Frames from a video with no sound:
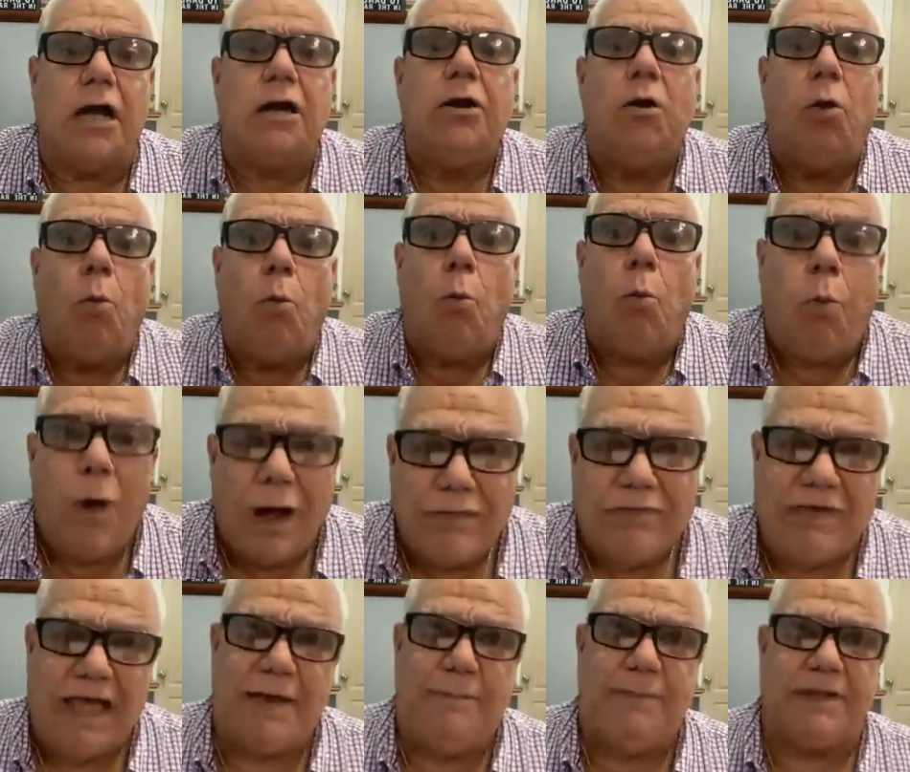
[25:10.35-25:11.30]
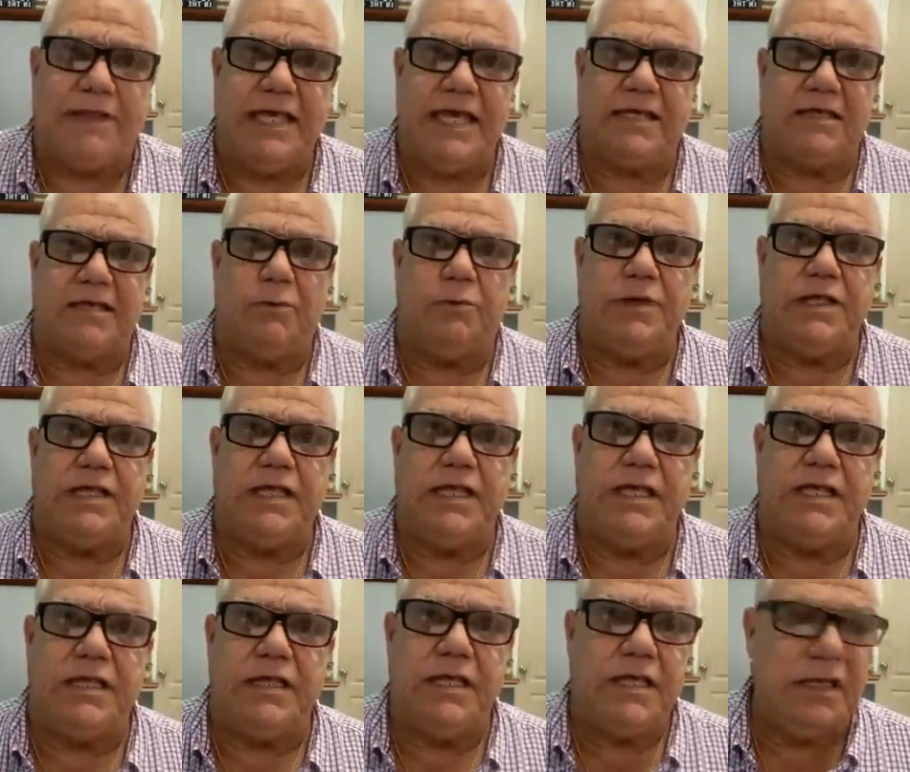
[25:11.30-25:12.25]
on what type of data we
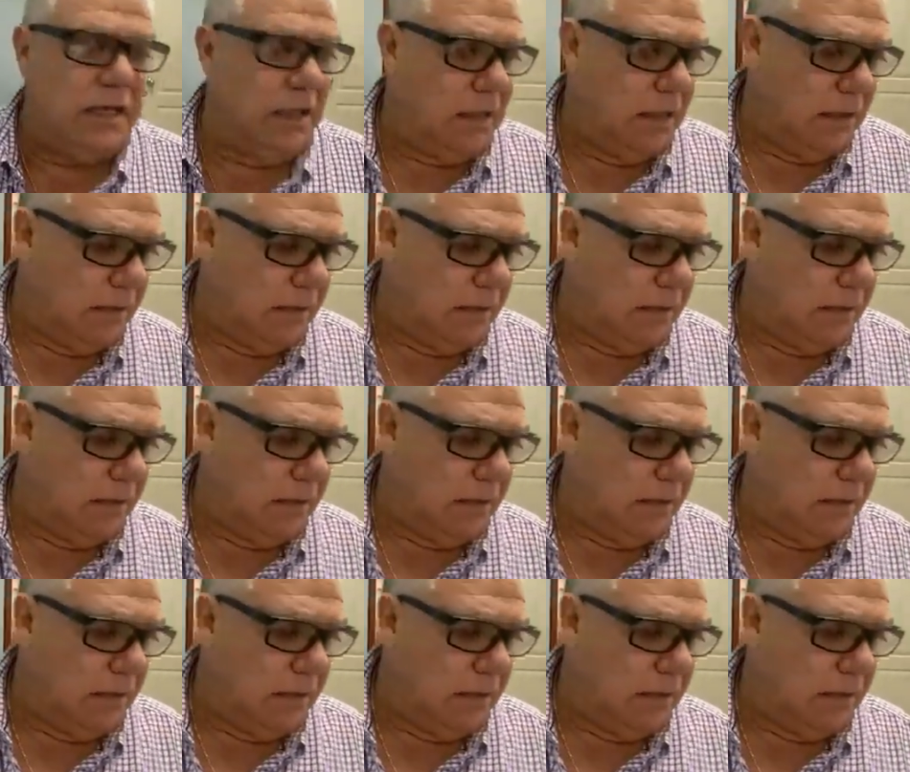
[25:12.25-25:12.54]
need